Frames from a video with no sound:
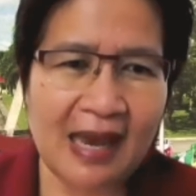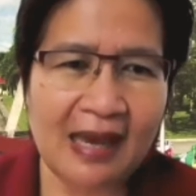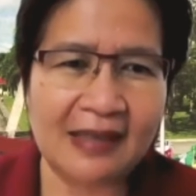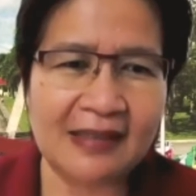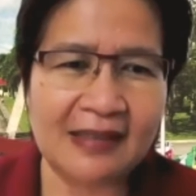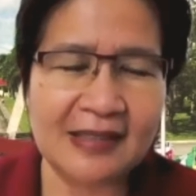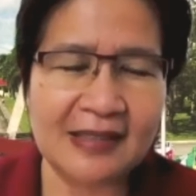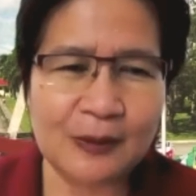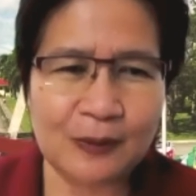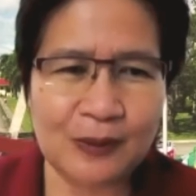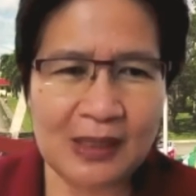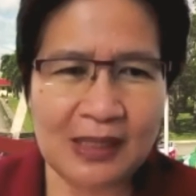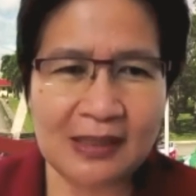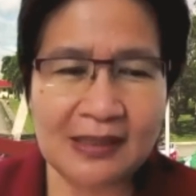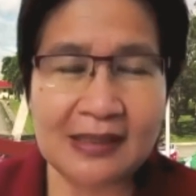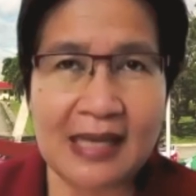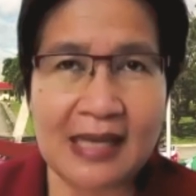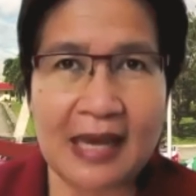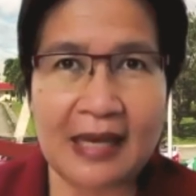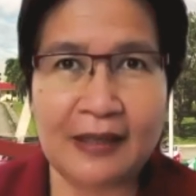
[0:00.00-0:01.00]
and
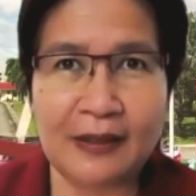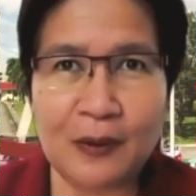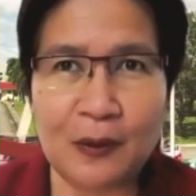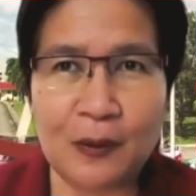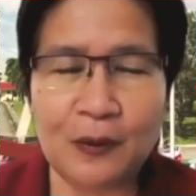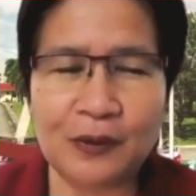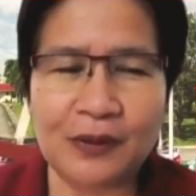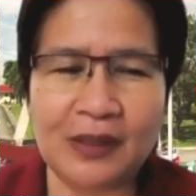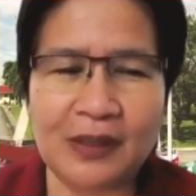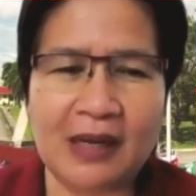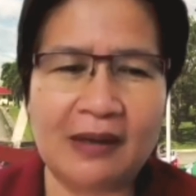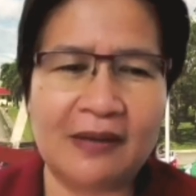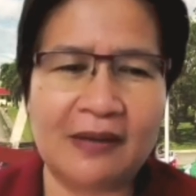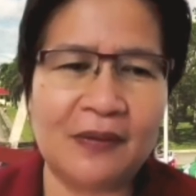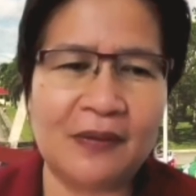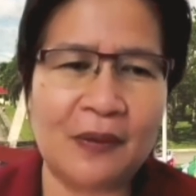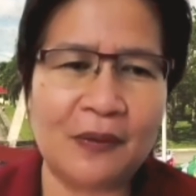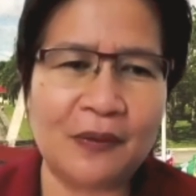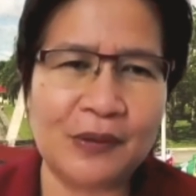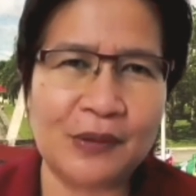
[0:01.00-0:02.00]
students. I know there
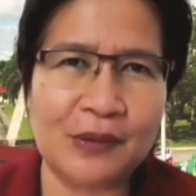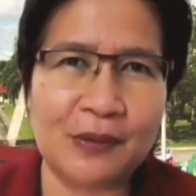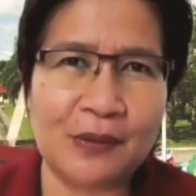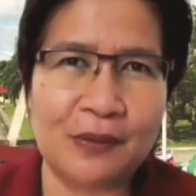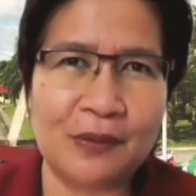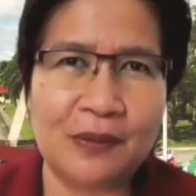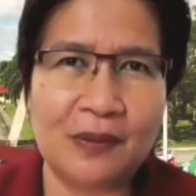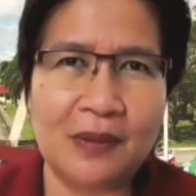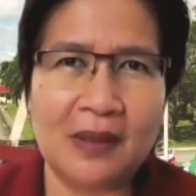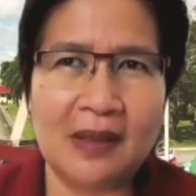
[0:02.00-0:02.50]
are those who